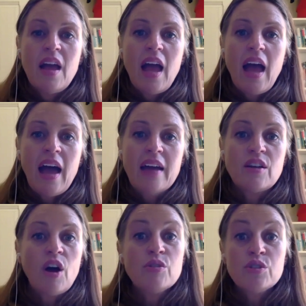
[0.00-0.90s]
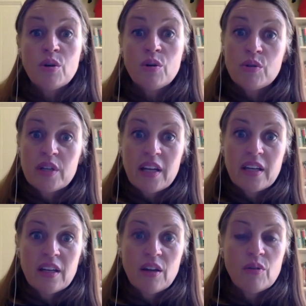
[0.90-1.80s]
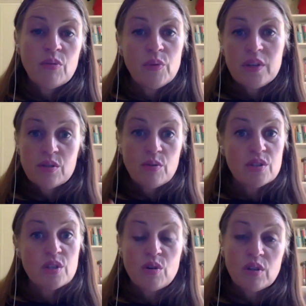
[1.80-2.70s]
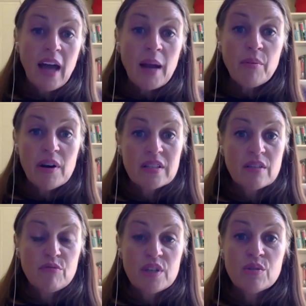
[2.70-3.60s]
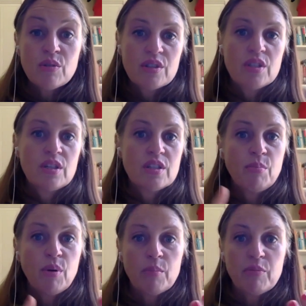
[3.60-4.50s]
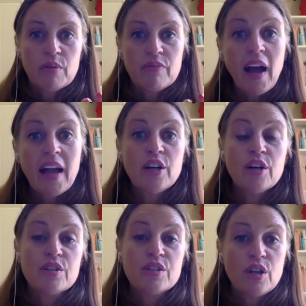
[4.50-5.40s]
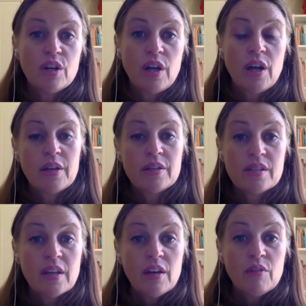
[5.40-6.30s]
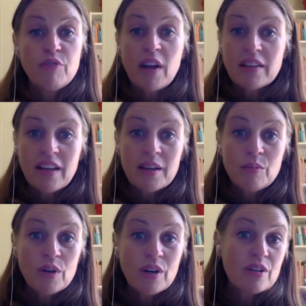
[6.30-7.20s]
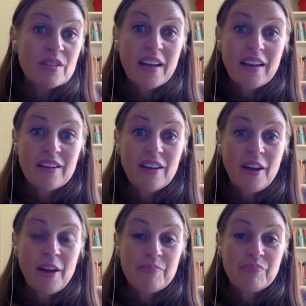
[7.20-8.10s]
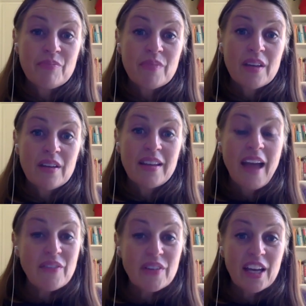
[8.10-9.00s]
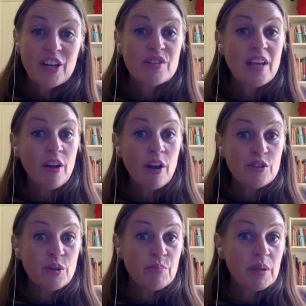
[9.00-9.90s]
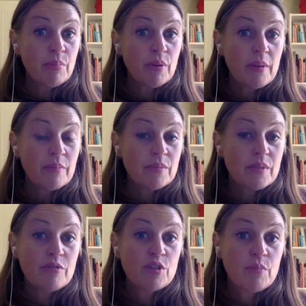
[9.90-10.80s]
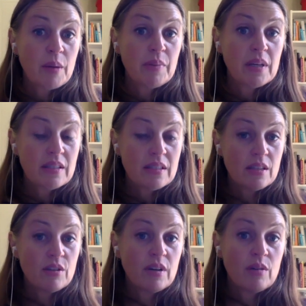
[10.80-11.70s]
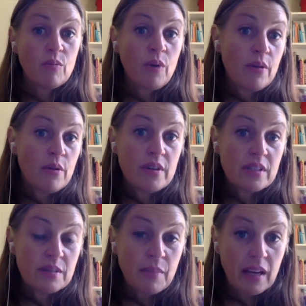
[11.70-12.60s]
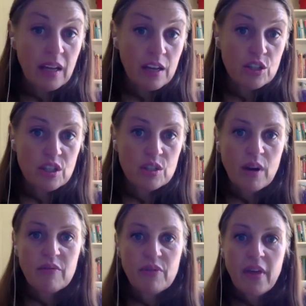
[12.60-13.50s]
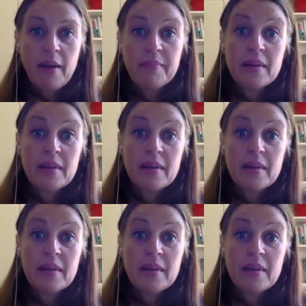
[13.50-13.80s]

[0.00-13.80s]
and also creating resources or libraries of resources to support providers and frontline workers like navigators, and also people themselves who might be considering whether this medication is right for them.